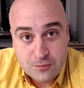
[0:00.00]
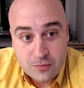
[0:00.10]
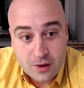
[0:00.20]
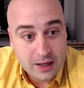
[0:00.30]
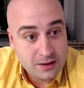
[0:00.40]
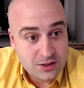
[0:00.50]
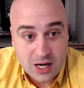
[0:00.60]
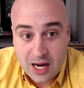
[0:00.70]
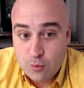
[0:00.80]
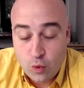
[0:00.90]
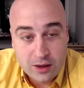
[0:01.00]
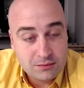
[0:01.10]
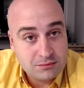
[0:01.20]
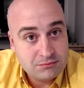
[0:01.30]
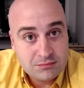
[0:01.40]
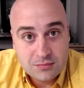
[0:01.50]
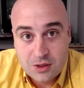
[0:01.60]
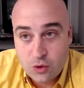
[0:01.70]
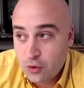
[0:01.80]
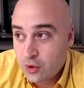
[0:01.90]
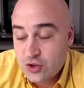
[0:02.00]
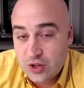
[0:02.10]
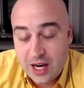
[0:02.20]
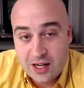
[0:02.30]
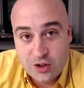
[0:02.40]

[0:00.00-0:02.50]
at the time when the authorities in Canada